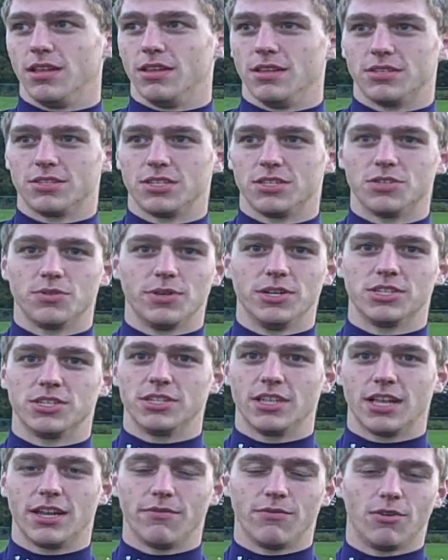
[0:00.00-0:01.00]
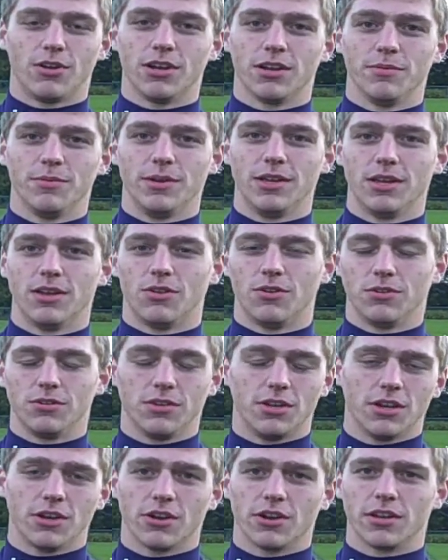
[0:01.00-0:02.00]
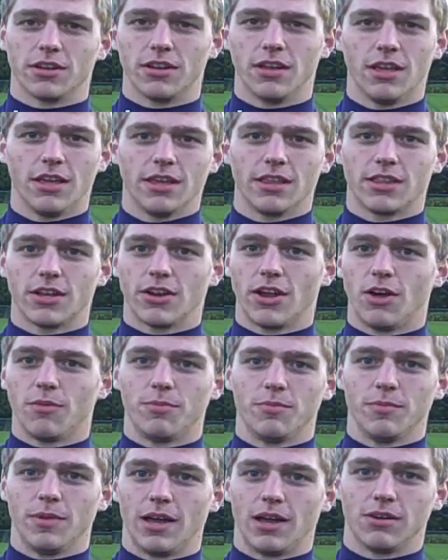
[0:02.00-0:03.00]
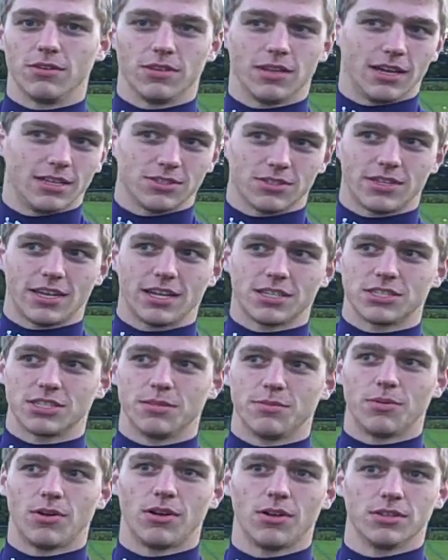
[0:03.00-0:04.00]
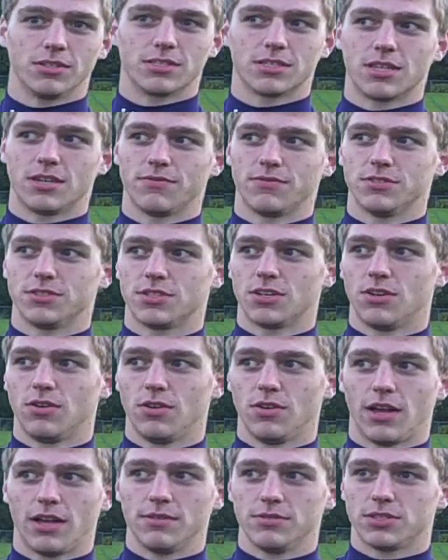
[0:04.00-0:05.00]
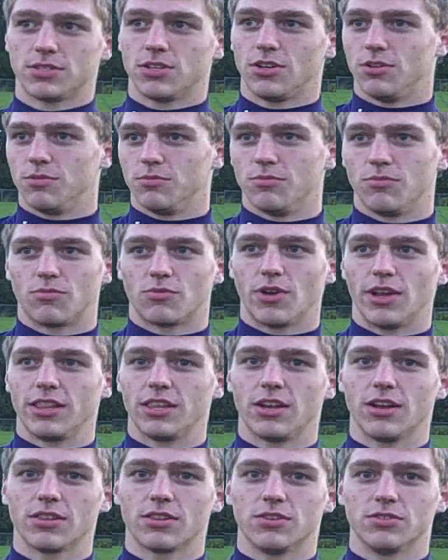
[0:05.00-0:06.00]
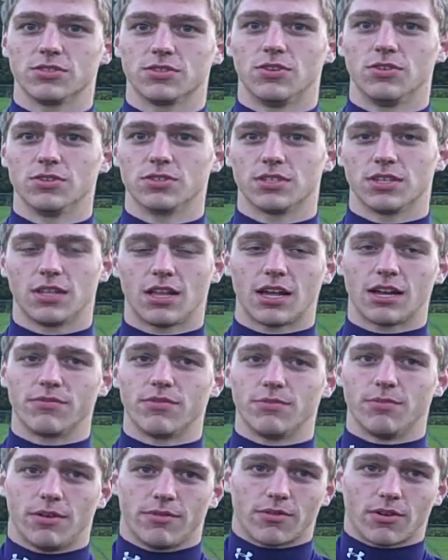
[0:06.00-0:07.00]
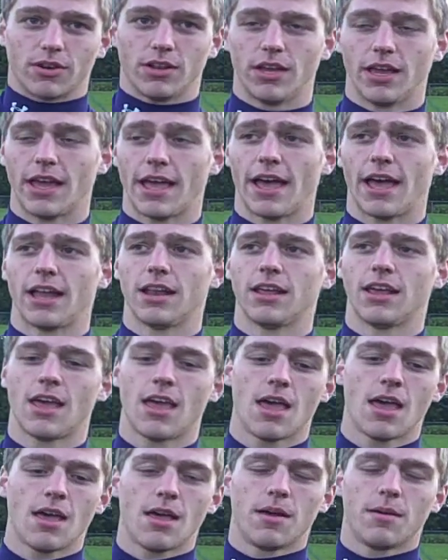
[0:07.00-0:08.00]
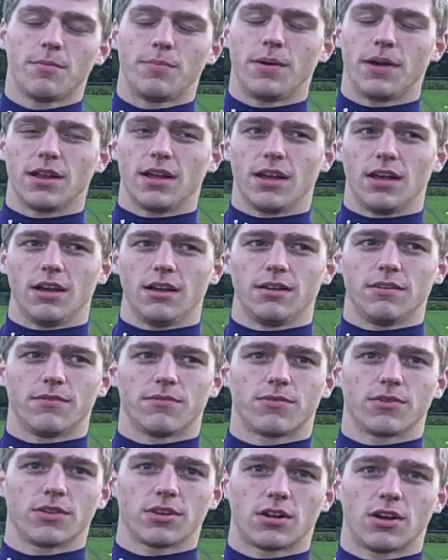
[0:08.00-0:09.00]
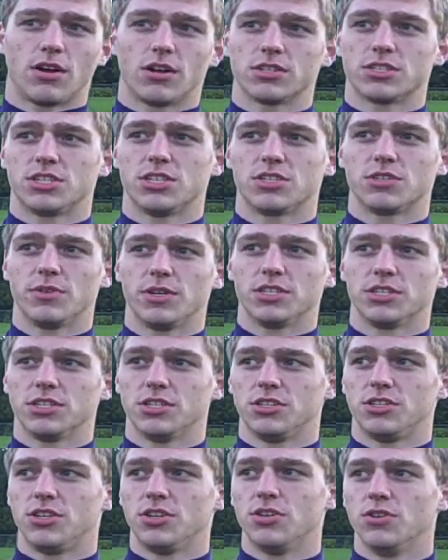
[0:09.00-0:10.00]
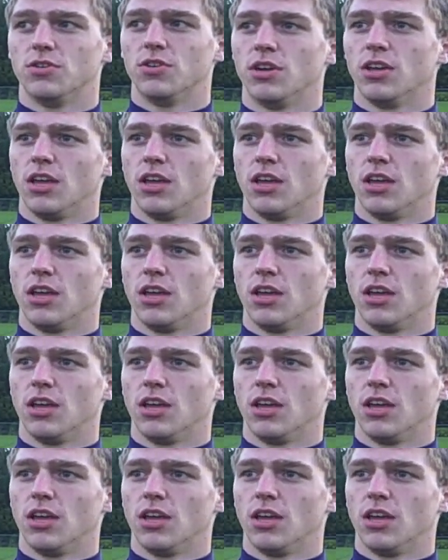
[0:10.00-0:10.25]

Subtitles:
in the situation that I've wanted to be in all year, and they're helping me out. And guys are catching the ball and stuff, and so I still am right there at those goals, and a lot of them I've already had. But for the college situation too,